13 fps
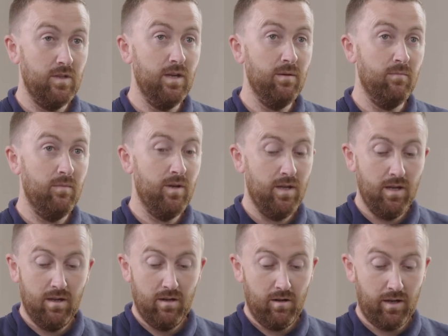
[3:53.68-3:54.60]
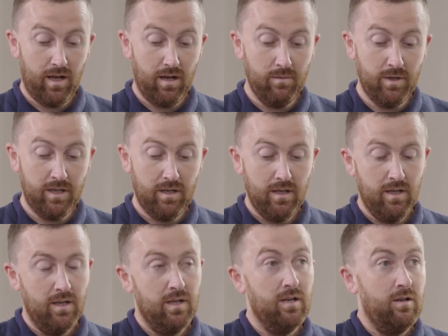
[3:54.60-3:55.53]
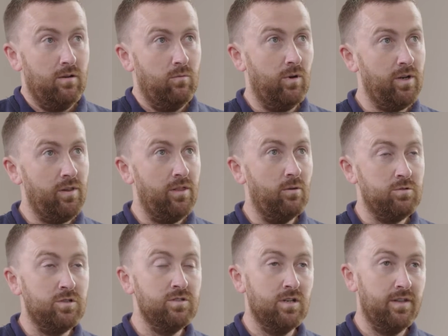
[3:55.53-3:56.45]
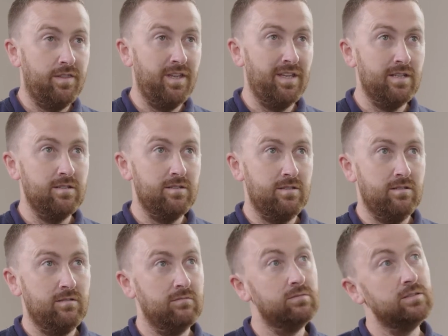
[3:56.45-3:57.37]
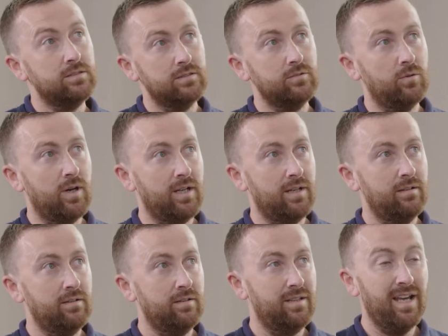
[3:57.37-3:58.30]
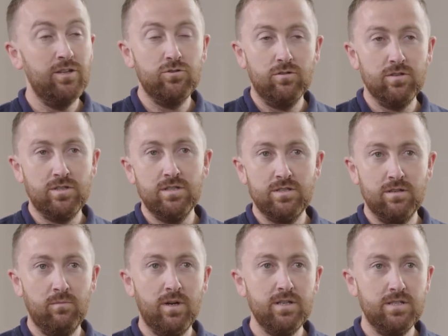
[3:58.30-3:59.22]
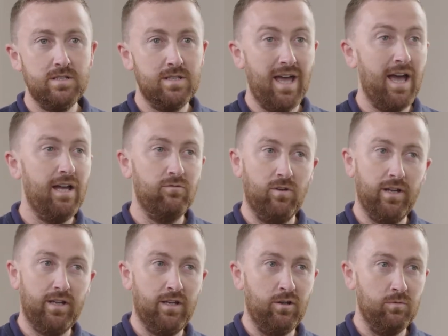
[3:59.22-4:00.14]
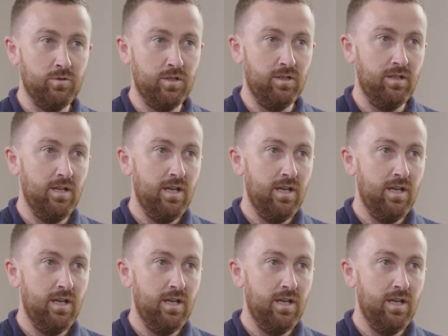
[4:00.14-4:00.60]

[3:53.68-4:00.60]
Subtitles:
Yep. Okay, I mean, one of the options that I think is quite dangerous in some ways is the hand raking option.